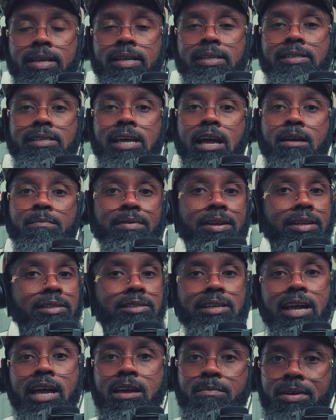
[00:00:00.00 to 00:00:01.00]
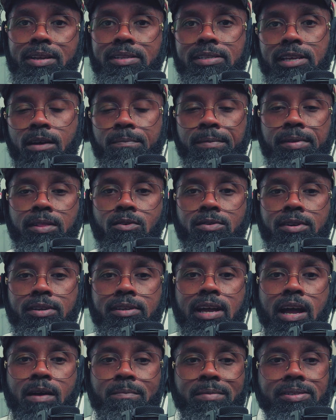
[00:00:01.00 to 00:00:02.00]
Tap in, chime in down below in the
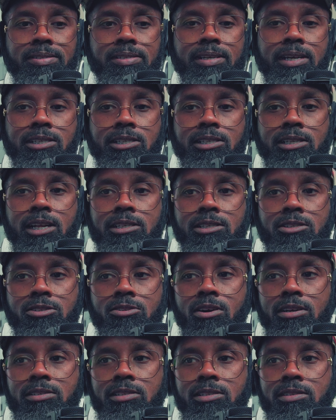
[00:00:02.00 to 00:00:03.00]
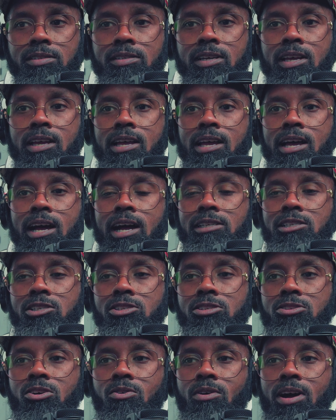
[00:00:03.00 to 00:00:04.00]
comment section. I, you know, I just, I
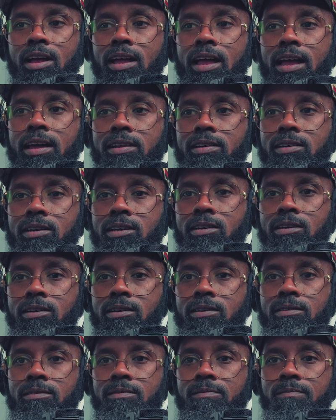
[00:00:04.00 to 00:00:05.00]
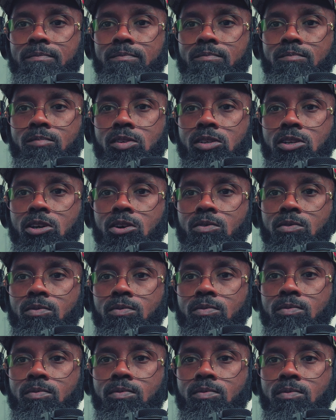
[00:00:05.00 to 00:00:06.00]
just know I had a, uh, you know,
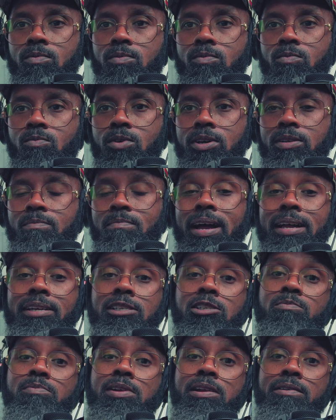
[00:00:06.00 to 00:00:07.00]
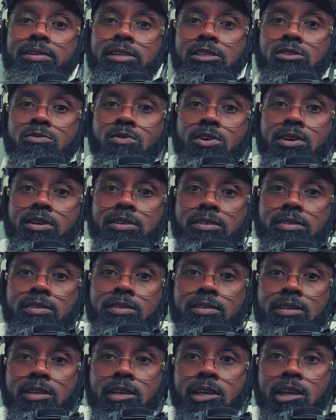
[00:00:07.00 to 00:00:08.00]
what my experience was,
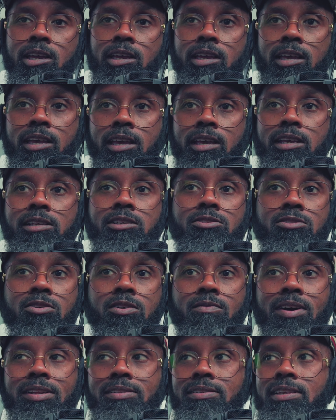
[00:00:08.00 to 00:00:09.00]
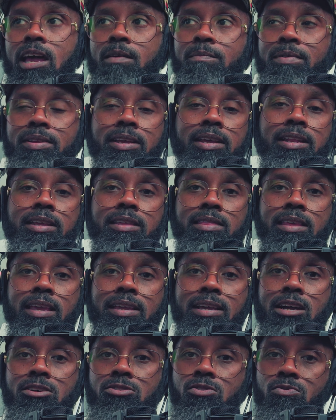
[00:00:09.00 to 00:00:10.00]
and you know, if I tap into
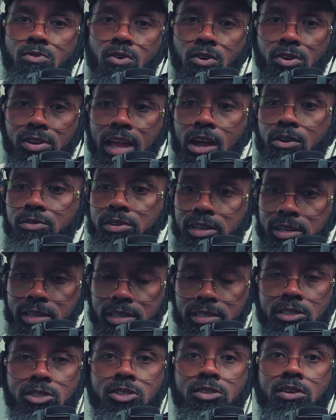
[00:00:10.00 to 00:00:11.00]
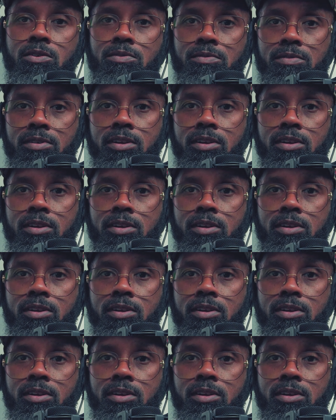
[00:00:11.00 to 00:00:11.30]
anything, I go all out in it. So,